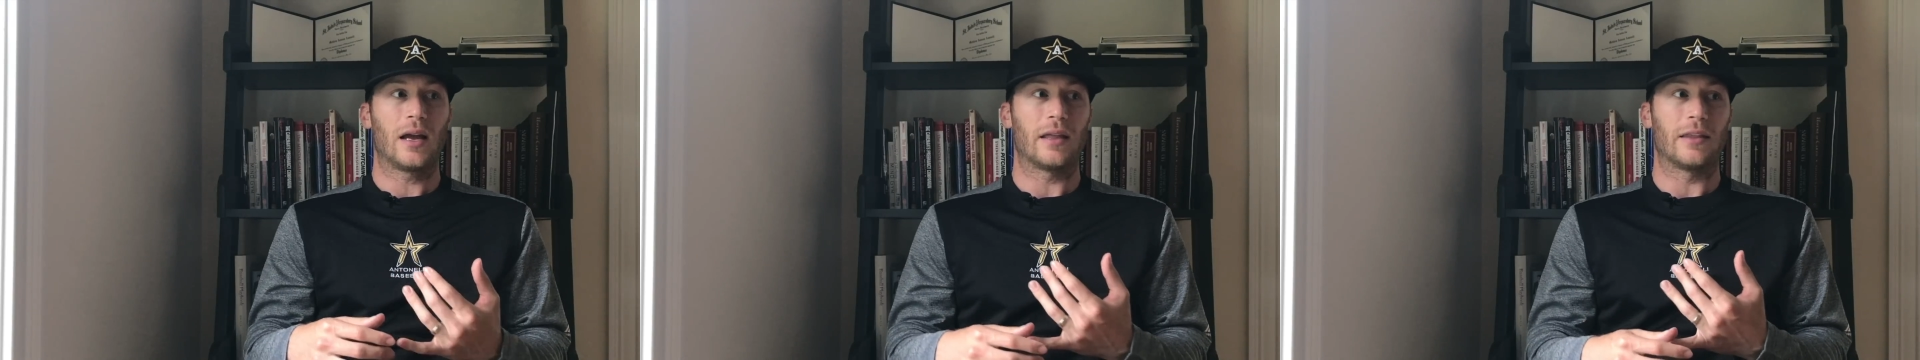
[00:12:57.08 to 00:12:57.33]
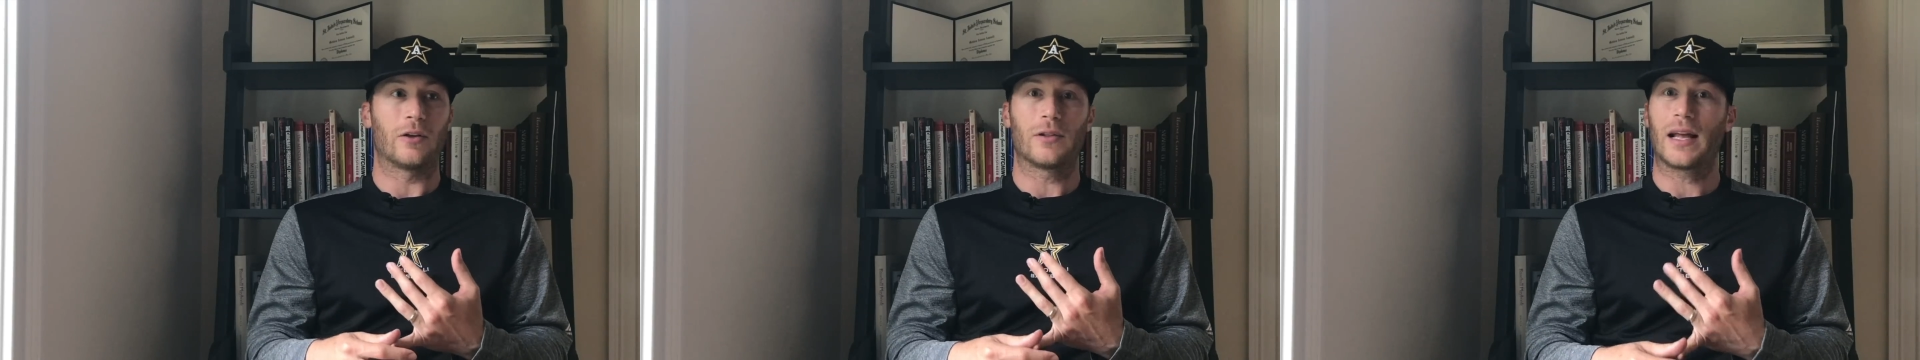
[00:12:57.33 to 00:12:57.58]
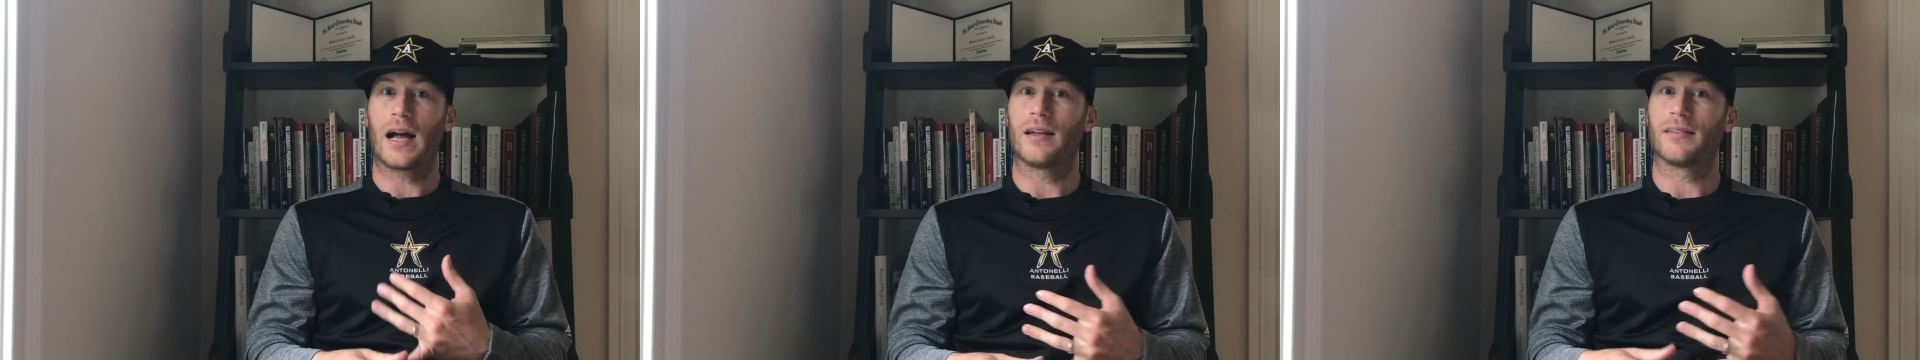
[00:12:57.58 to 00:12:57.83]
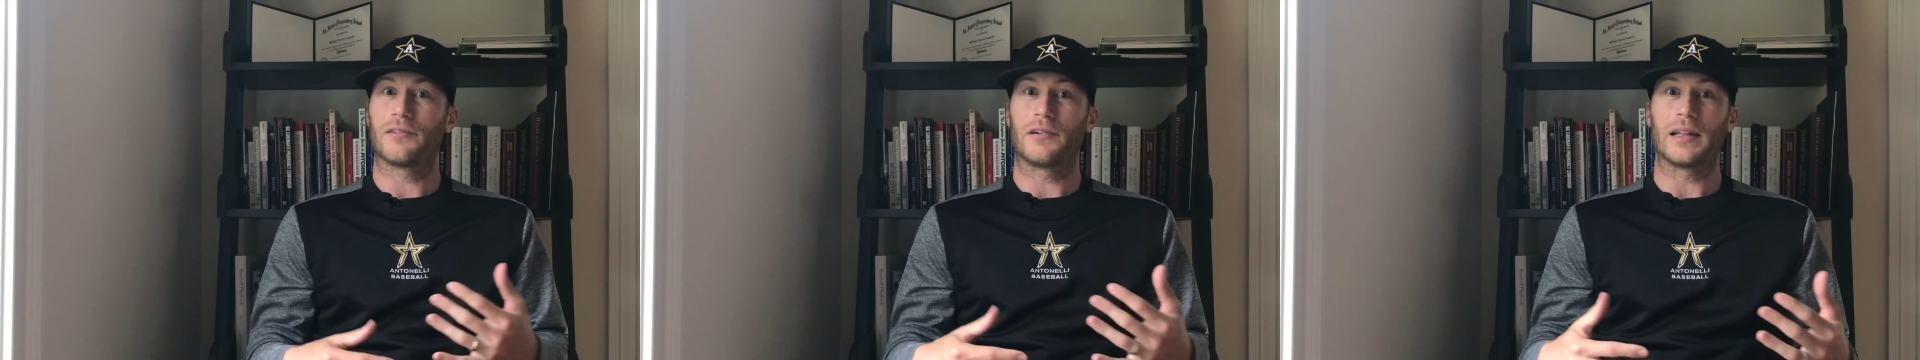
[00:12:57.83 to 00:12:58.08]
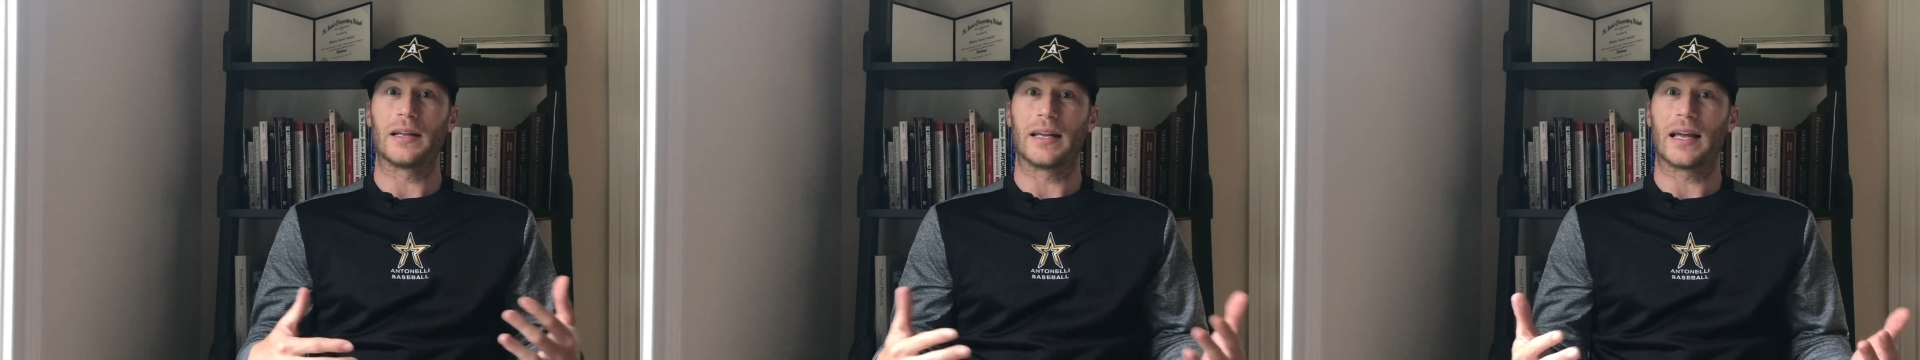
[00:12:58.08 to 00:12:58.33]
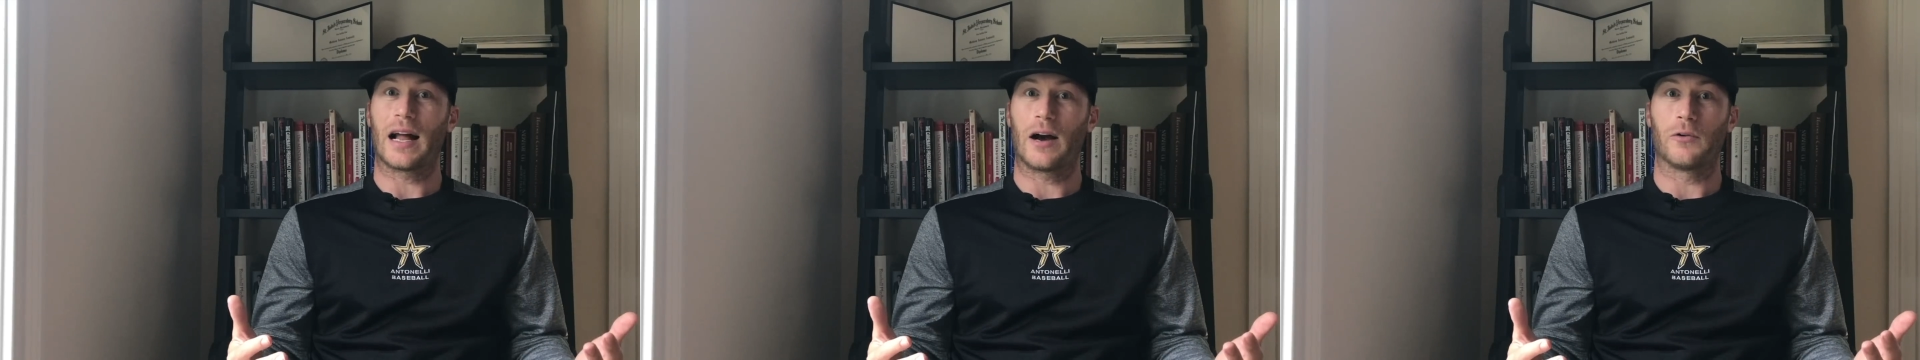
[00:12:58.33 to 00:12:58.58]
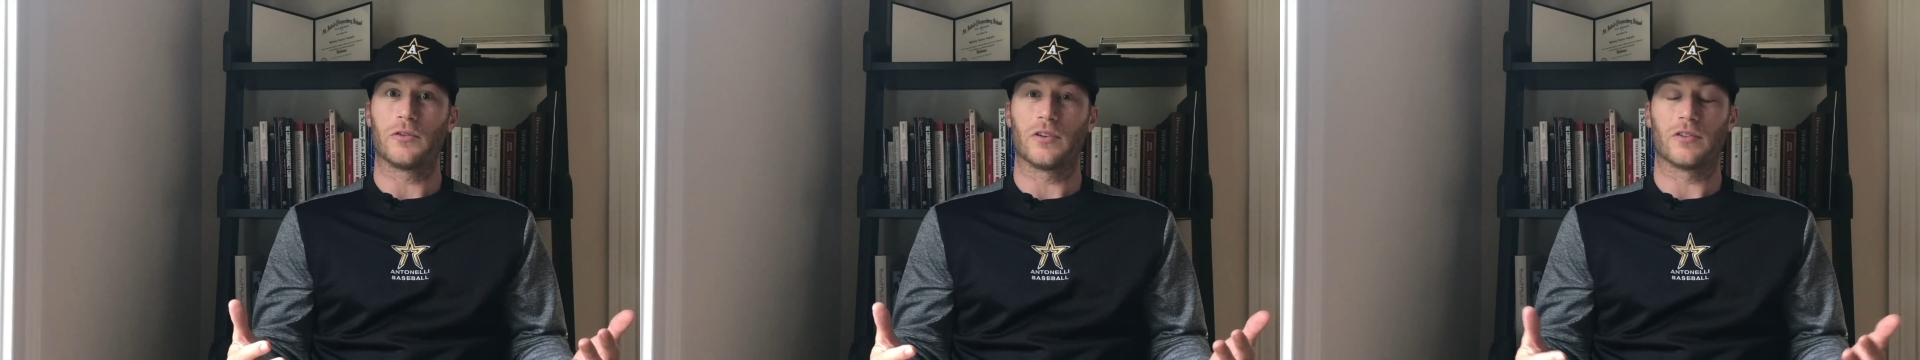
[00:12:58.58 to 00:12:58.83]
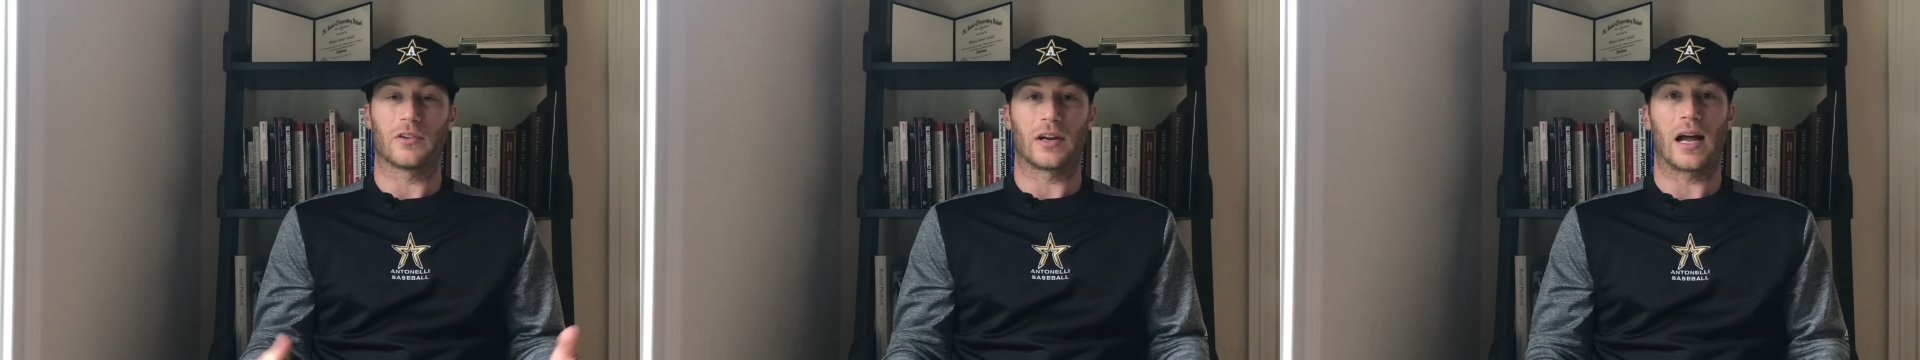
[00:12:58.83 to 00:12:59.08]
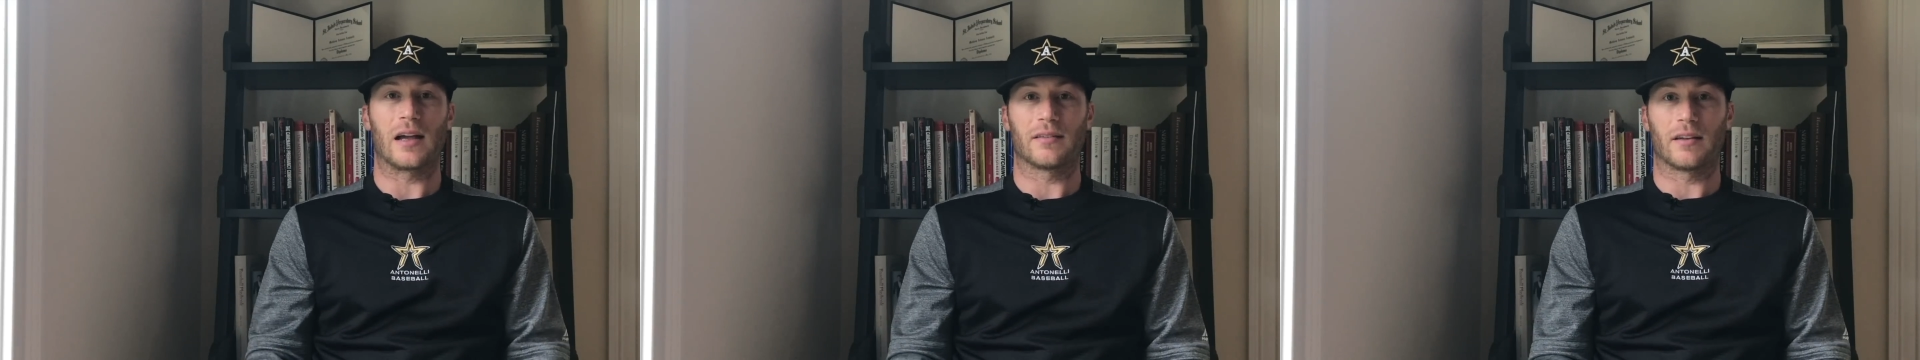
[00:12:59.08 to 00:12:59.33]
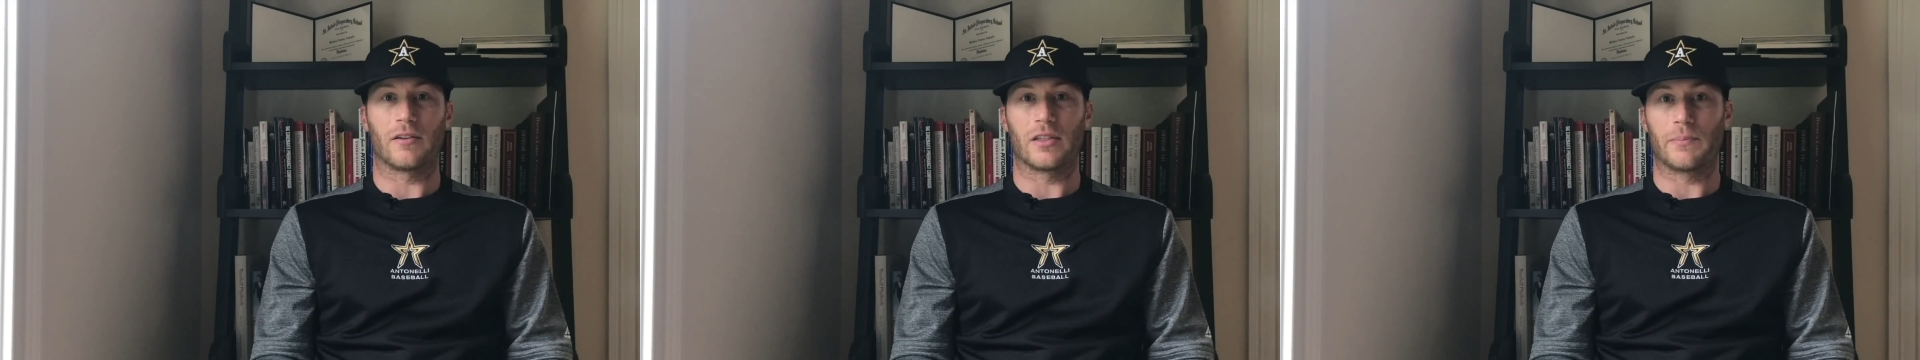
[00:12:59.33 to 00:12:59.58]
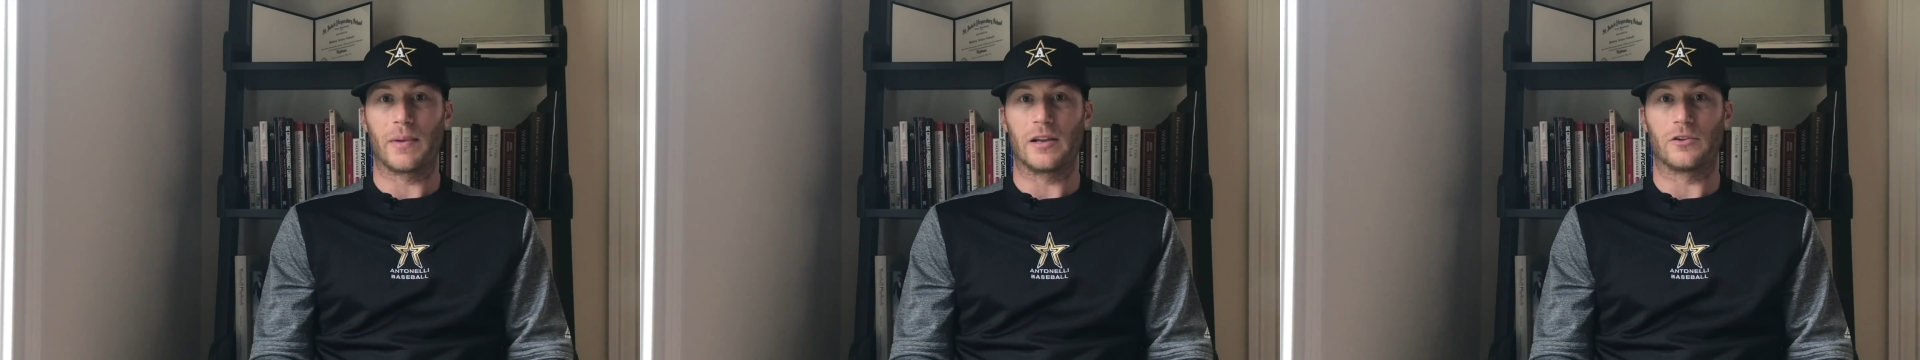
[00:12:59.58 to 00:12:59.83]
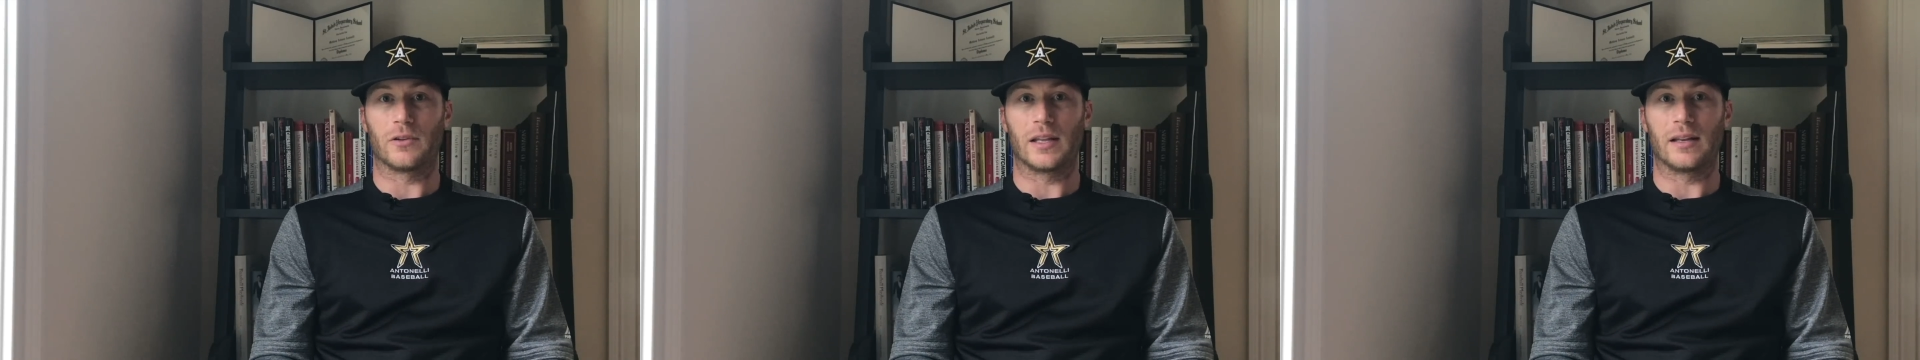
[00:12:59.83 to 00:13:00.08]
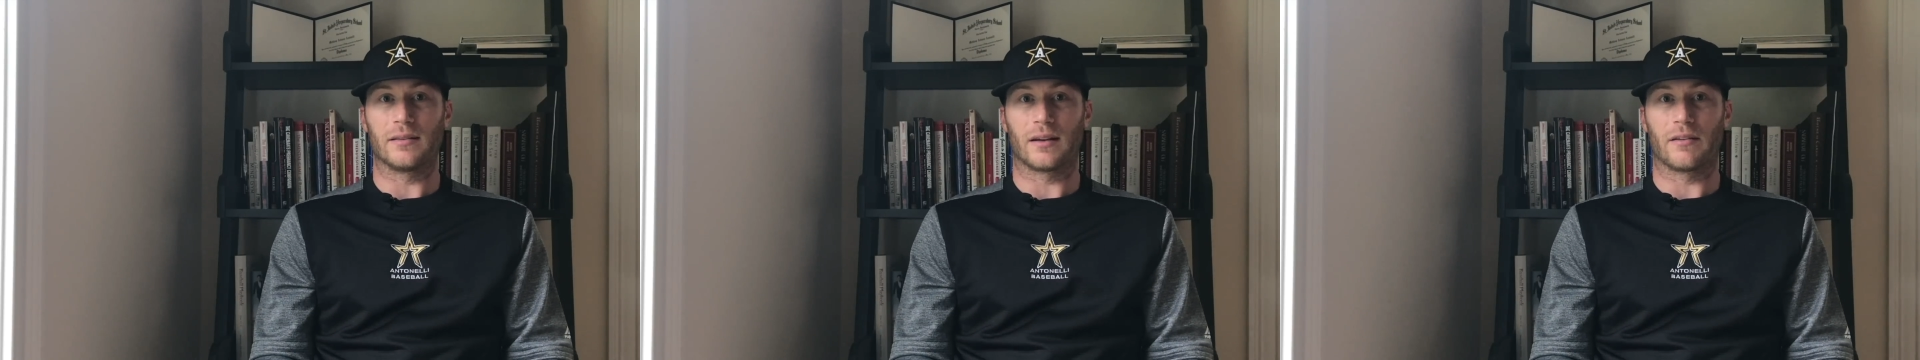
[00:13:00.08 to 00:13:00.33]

And the only guys that really get houses are guys that are in the major leagues that